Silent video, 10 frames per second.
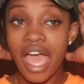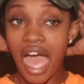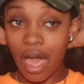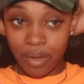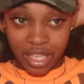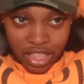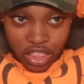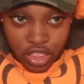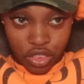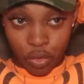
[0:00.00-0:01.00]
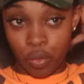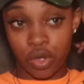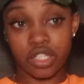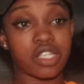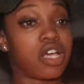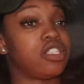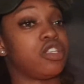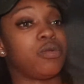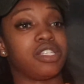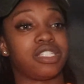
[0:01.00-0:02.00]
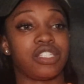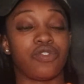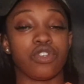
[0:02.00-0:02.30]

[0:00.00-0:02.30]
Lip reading: I would get the worst consequences